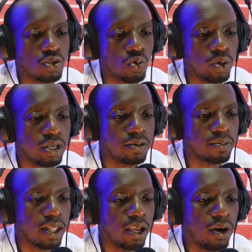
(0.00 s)
this queen
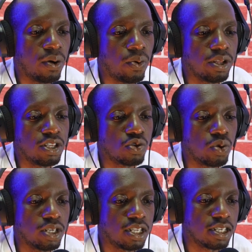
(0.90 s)
when this
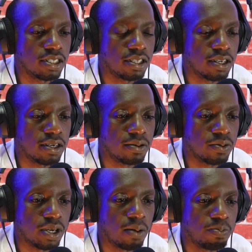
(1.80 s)
queen takes, uh,
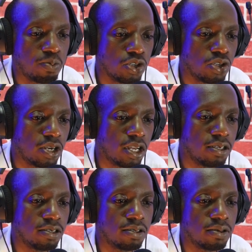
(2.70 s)
we can push on
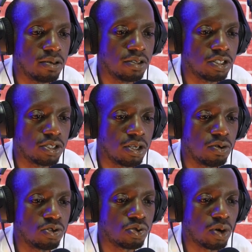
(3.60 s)
and
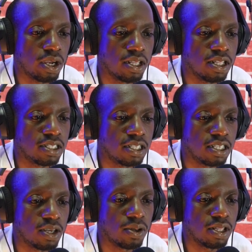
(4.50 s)
still strike in the
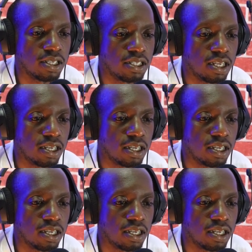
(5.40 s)
center. When they